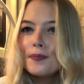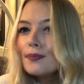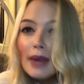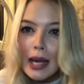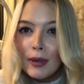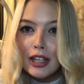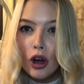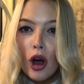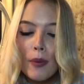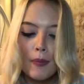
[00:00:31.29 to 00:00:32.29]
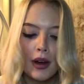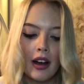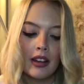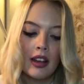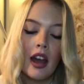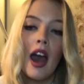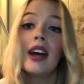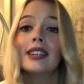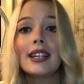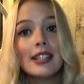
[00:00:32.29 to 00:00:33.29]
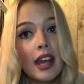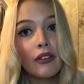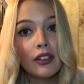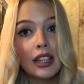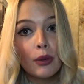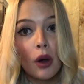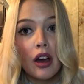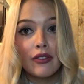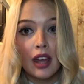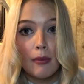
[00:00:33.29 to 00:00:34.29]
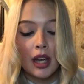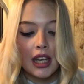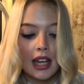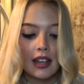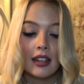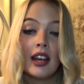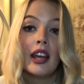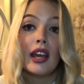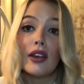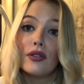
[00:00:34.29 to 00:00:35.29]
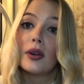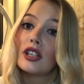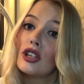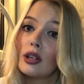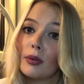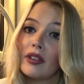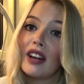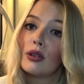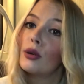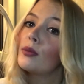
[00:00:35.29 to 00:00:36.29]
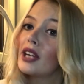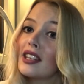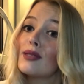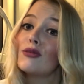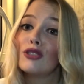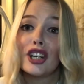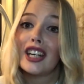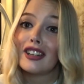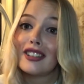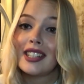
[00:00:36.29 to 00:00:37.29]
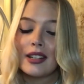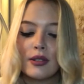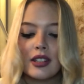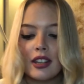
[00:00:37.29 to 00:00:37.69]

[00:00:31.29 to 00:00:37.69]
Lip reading: Maybe not, but they're definitely worth their money, and if you actually shop around you'll probably get some really good deals.